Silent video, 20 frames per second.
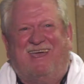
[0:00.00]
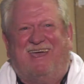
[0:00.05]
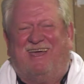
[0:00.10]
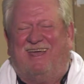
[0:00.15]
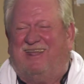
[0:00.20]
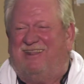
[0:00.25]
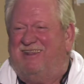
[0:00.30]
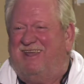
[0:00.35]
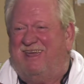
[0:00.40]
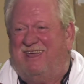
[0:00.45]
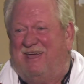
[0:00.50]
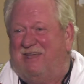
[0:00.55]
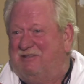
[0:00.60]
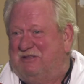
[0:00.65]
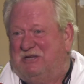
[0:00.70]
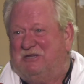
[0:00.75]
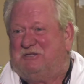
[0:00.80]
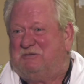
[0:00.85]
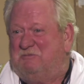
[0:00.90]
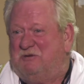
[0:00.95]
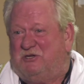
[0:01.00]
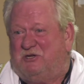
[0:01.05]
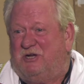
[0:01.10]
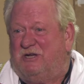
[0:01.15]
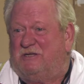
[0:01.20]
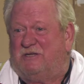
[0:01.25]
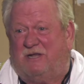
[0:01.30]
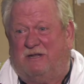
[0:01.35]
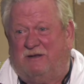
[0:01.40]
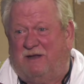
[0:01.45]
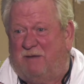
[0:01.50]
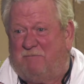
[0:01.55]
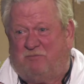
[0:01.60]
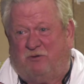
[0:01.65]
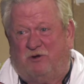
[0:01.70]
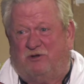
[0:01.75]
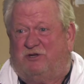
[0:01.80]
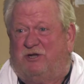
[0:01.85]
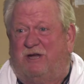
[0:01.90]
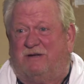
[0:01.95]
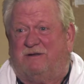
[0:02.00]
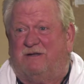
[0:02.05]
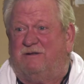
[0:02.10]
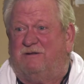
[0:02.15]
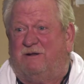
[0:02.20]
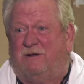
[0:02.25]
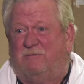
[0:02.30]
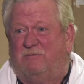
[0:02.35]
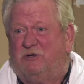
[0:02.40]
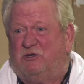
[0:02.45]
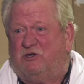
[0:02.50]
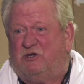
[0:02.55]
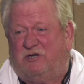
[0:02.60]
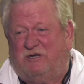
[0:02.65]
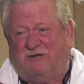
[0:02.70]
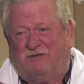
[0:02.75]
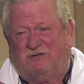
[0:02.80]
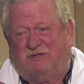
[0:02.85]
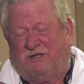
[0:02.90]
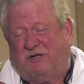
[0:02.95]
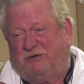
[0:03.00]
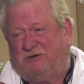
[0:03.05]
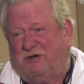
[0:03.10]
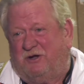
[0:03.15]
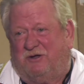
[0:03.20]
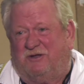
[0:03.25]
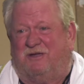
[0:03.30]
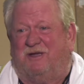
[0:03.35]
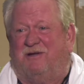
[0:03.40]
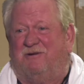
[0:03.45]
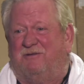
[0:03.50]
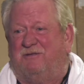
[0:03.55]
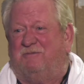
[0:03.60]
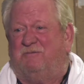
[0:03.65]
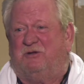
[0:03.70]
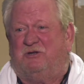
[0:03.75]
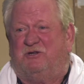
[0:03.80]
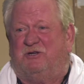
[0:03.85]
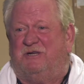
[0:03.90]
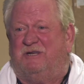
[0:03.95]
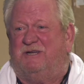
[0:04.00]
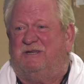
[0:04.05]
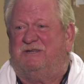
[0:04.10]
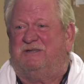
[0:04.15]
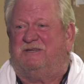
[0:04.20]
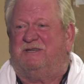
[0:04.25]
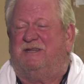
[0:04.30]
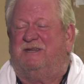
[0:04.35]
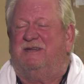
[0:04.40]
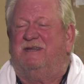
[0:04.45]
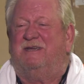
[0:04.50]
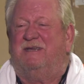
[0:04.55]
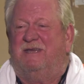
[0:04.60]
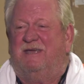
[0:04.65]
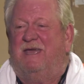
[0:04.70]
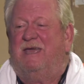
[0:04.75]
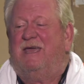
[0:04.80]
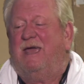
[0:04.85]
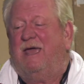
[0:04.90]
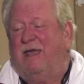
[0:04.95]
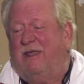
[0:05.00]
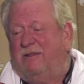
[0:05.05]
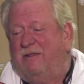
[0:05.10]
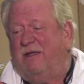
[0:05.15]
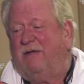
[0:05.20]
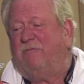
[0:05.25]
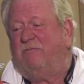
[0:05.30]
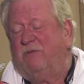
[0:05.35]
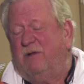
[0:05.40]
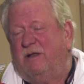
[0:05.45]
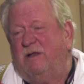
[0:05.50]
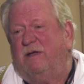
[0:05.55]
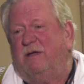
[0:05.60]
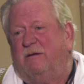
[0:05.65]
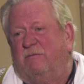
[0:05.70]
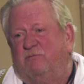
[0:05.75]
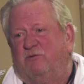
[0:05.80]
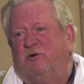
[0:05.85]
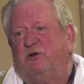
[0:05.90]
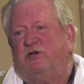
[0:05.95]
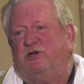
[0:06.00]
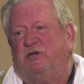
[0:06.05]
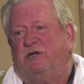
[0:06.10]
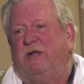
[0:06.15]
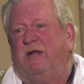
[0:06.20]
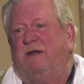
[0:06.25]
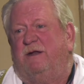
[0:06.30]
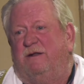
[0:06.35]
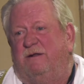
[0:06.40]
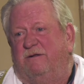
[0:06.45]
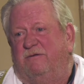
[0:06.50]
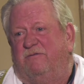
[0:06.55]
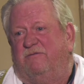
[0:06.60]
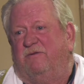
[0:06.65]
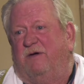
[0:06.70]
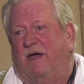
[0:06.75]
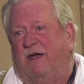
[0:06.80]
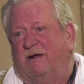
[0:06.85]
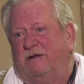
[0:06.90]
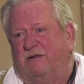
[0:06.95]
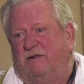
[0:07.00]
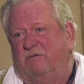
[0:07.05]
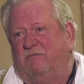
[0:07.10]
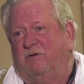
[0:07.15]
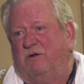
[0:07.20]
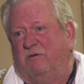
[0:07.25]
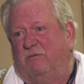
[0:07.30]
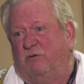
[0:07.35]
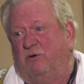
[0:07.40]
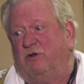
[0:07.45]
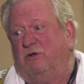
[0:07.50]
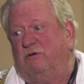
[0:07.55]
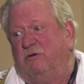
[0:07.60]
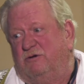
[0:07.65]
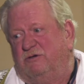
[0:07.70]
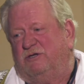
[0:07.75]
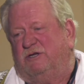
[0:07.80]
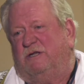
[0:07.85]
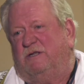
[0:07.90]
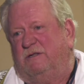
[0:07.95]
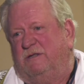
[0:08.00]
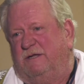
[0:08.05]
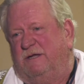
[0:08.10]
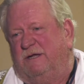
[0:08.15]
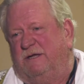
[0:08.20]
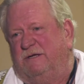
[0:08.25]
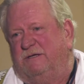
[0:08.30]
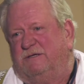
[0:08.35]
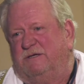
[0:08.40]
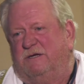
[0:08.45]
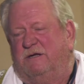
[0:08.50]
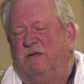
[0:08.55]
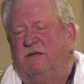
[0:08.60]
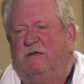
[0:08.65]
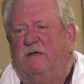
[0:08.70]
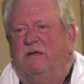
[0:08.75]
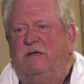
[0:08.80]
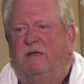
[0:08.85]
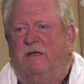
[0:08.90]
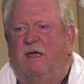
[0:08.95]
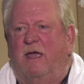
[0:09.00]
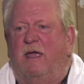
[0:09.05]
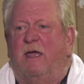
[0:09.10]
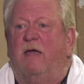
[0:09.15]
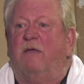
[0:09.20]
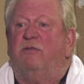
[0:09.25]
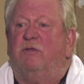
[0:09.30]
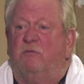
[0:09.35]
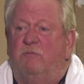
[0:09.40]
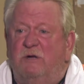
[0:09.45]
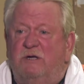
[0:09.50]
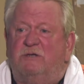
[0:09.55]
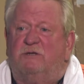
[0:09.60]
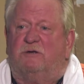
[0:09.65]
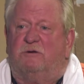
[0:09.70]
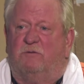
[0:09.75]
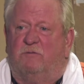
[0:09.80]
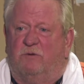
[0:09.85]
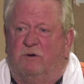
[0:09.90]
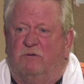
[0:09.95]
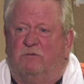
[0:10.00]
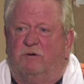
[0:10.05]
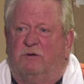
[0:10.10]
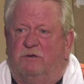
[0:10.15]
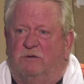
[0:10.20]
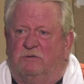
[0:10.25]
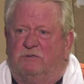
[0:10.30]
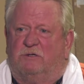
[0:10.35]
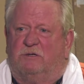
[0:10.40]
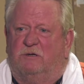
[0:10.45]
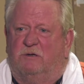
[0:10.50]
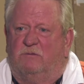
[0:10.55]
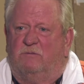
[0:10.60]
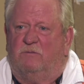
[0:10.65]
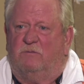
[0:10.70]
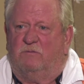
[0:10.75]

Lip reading: And they had these machines, and they protected their machines. They took care of the machines, and they really appreciated the fact that we were using these and the reason we were using them.